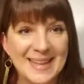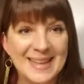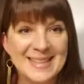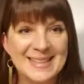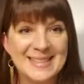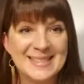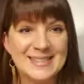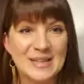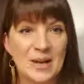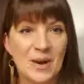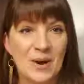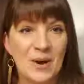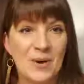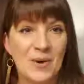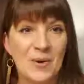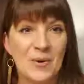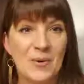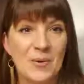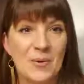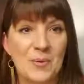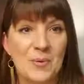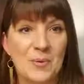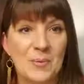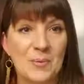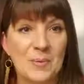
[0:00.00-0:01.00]

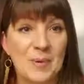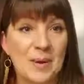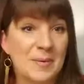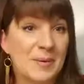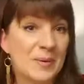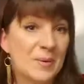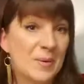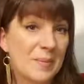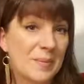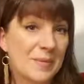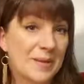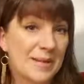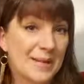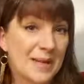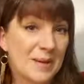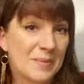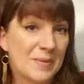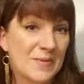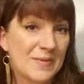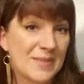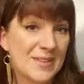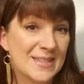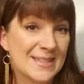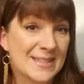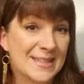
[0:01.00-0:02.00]
So maybe you want me to come
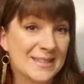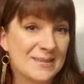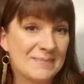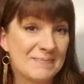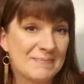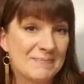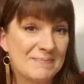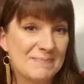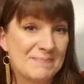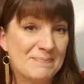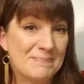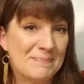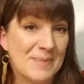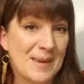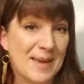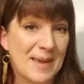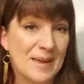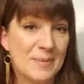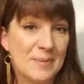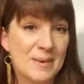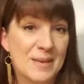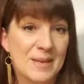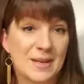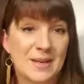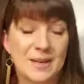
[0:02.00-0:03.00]
and visit.
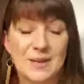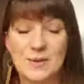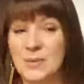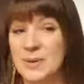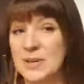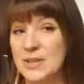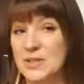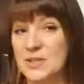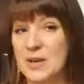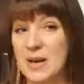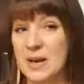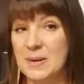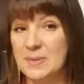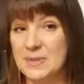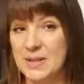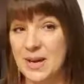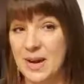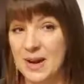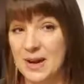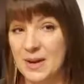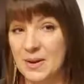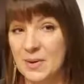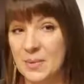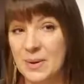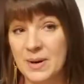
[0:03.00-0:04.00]
Maybe you want a tribe
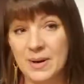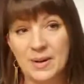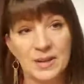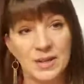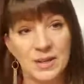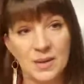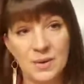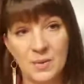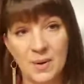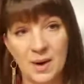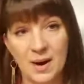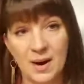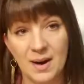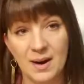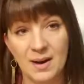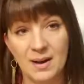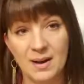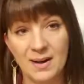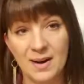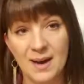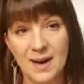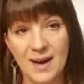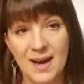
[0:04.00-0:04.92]
talk where you are.